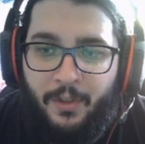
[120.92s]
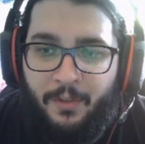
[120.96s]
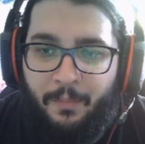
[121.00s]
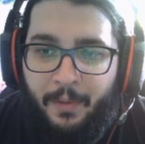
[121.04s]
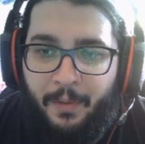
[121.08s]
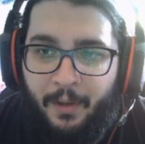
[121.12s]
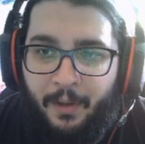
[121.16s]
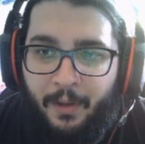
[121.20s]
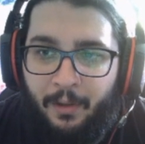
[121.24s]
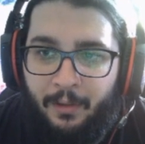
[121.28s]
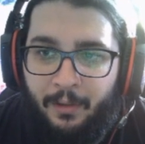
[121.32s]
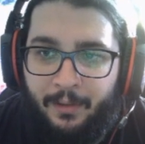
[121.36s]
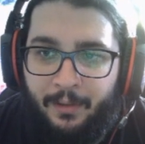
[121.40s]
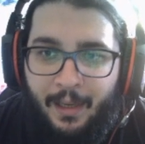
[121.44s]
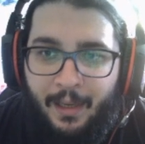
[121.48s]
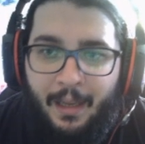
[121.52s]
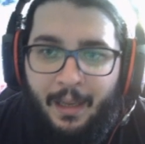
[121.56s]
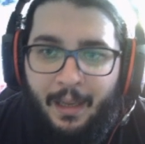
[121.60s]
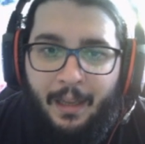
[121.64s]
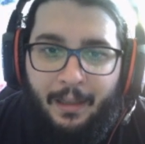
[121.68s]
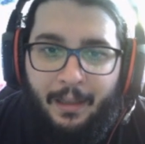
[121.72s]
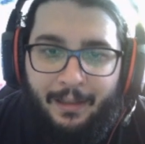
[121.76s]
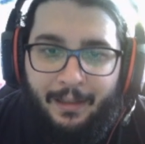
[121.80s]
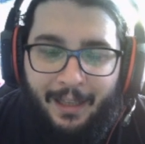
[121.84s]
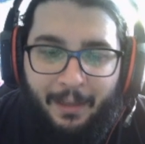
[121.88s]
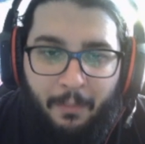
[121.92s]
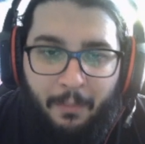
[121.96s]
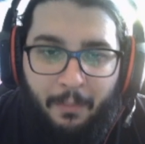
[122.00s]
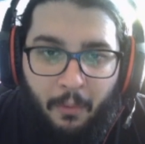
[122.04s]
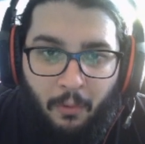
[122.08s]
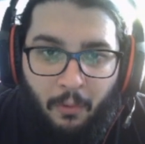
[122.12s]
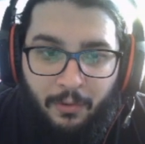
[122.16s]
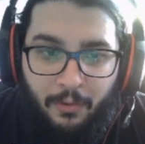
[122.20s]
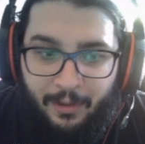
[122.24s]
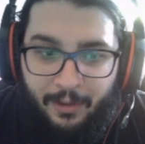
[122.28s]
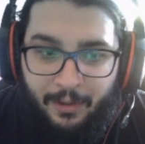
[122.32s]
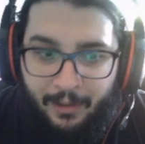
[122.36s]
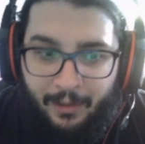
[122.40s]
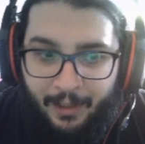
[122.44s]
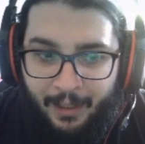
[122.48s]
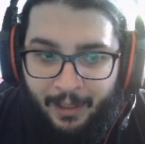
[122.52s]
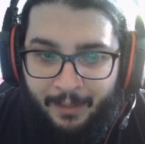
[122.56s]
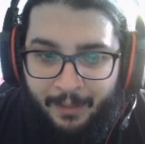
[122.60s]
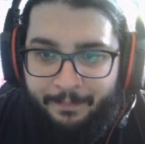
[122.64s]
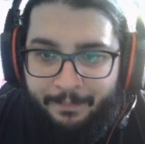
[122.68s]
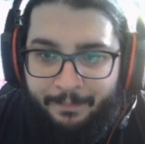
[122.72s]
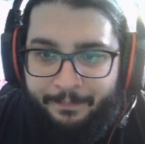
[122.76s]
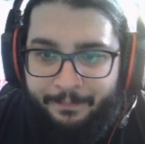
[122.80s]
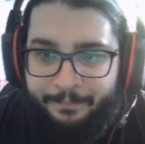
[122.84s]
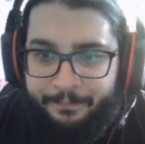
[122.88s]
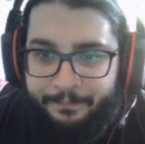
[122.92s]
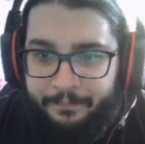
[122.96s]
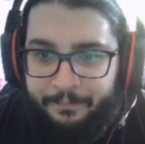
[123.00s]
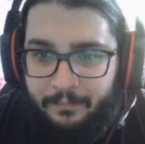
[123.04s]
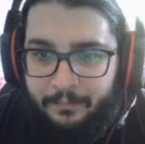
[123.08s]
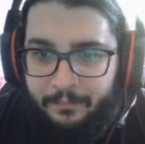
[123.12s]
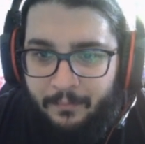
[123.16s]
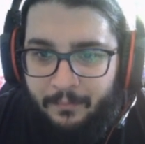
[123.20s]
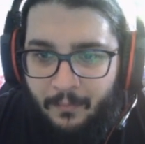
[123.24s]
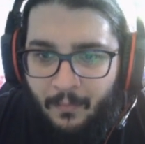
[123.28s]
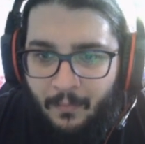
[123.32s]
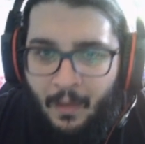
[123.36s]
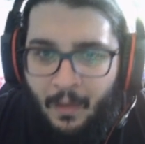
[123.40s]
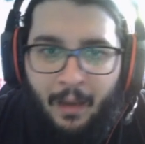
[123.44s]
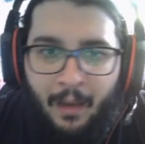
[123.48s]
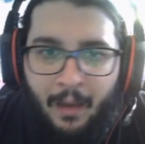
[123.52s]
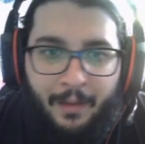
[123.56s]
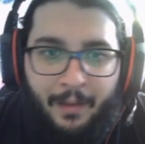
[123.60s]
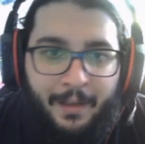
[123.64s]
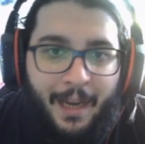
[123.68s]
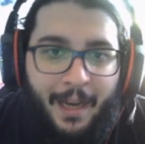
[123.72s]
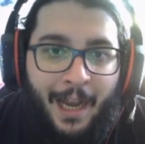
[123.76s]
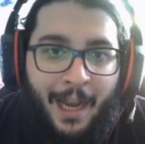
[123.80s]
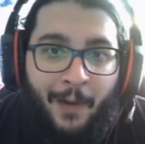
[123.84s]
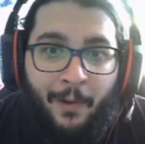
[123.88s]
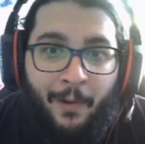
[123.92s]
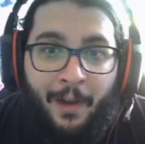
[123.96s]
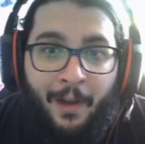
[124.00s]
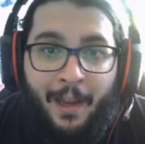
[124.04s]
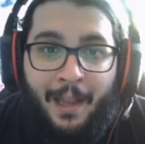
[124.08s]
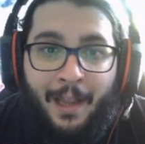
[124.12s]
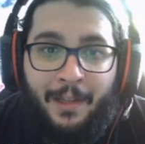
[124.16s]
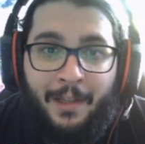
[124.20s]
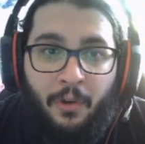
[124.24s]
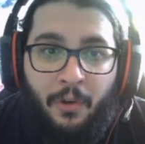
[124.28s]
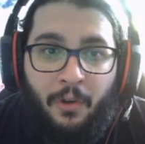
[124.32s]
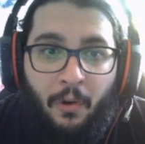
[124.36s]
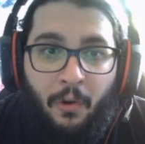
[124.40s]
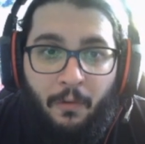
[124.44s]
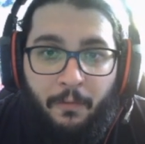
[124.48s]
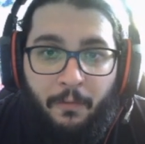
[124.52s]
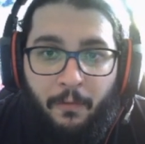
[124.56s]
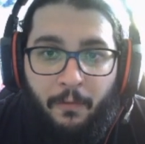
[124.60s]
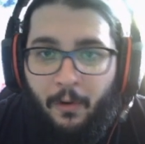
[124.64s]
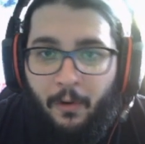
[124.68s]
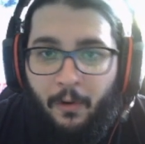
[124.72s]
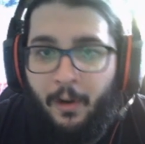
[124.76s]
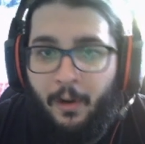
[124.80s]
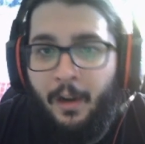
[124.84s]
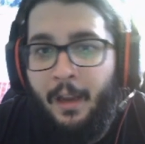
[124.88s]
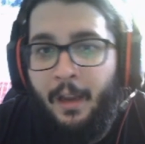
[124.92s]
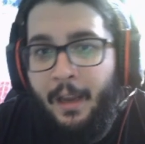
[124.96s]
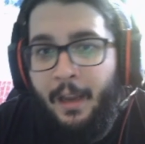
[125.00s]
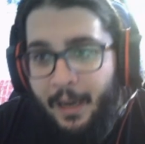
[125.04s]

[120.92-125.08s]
build that mostly the Iron Hands go for.